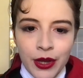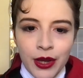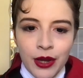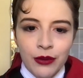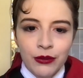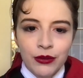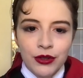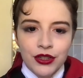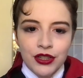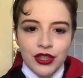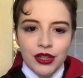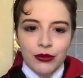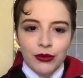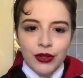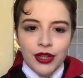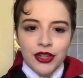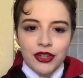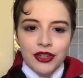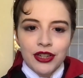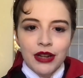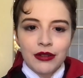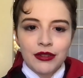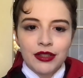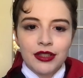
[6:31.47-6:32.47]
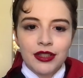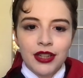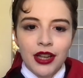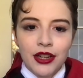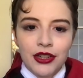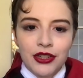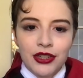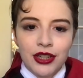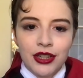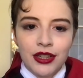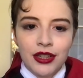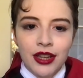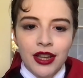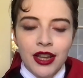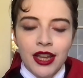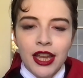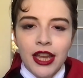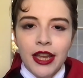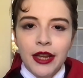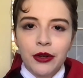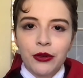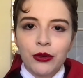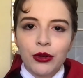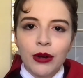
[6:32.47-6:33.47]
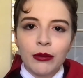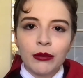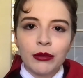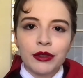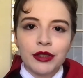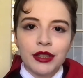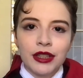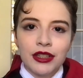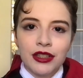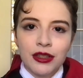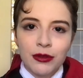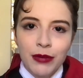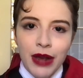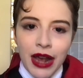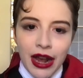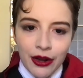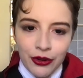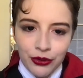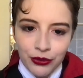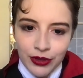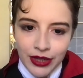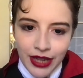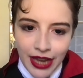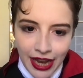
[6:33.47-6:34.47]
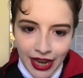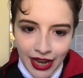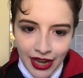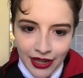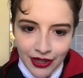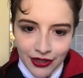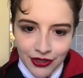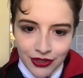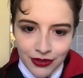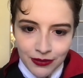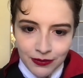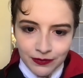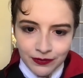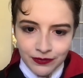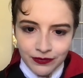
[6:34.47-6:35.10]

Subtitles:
When she reached out to touch it, it crumbled into powdery ash.